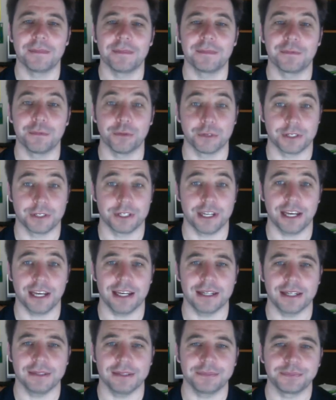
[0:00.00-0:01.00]
for
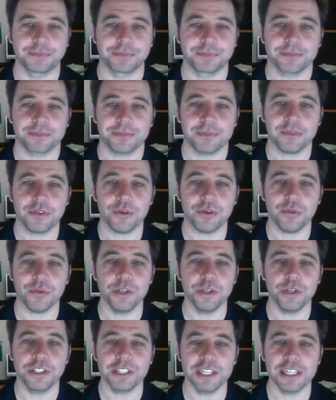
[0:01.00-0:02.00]
today,
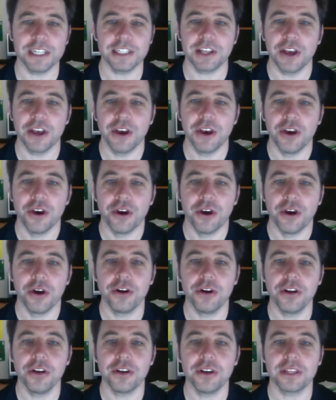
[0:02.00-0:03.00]
which is, who
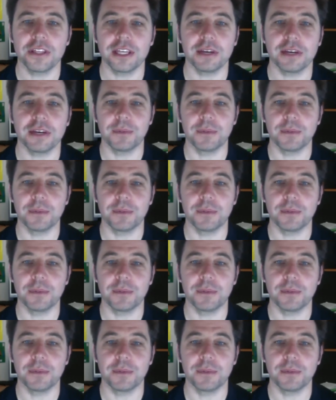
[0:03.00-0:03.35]
do you think will